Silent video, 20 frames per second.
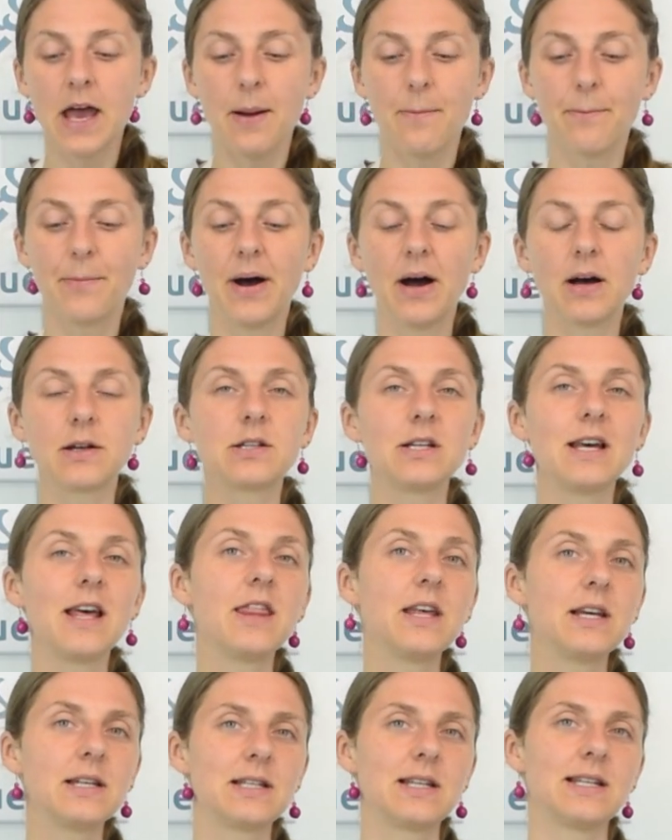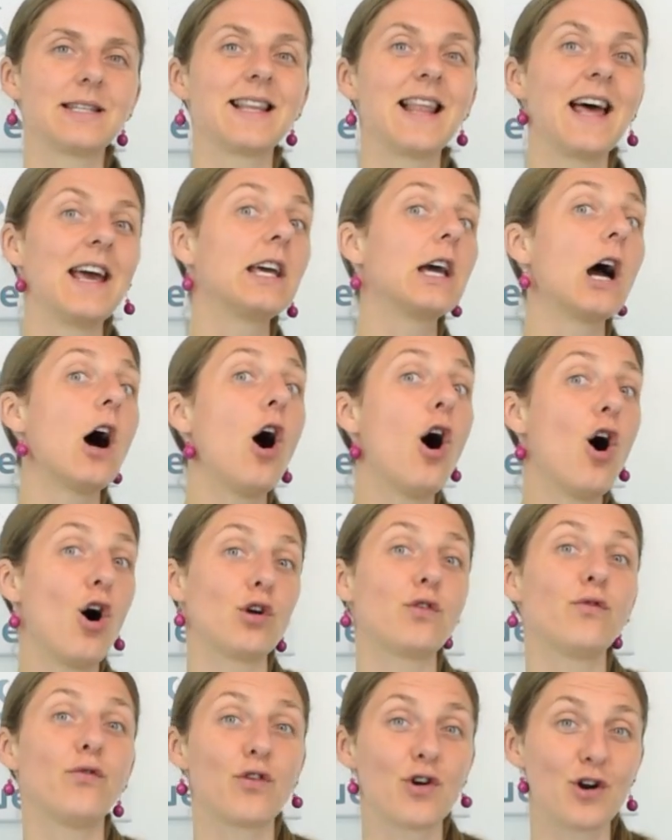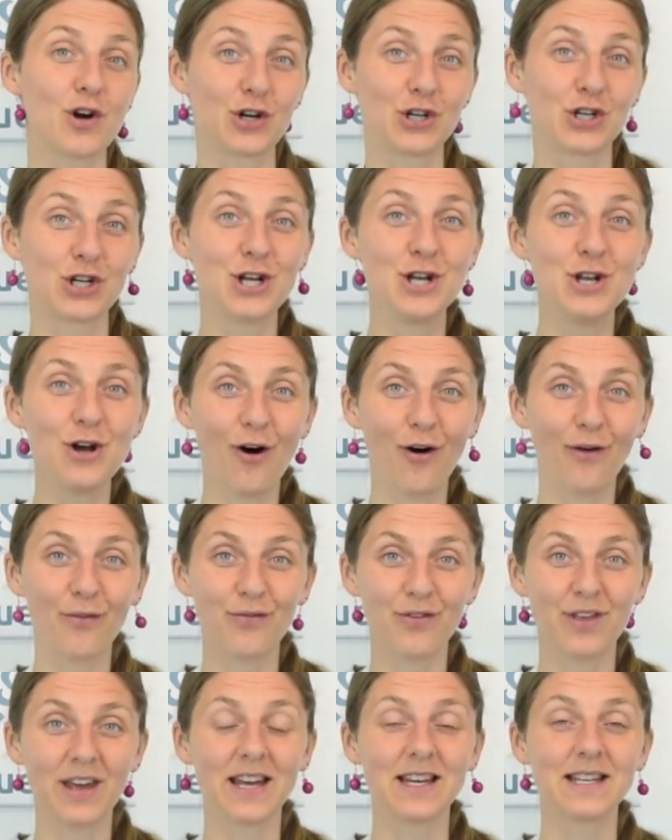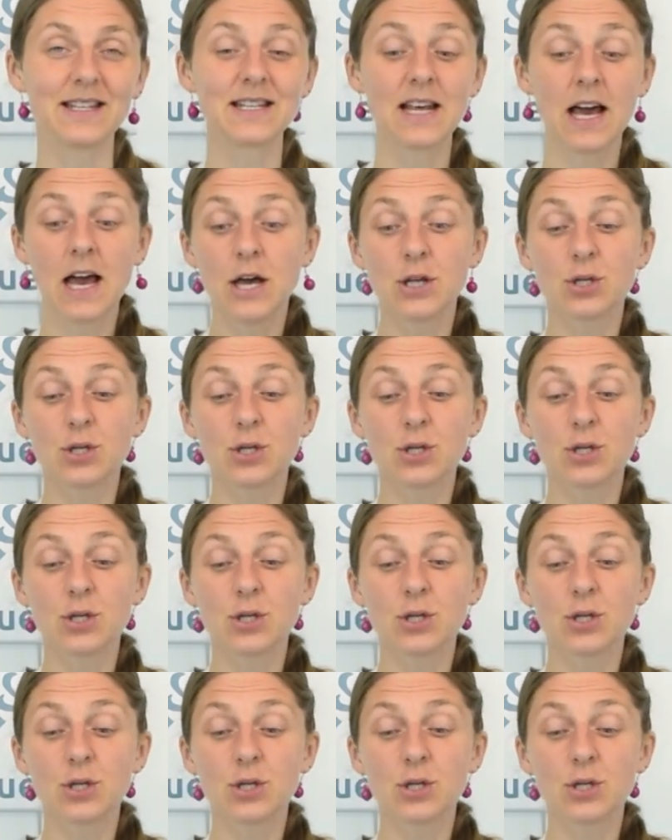but this is like a hot version of this.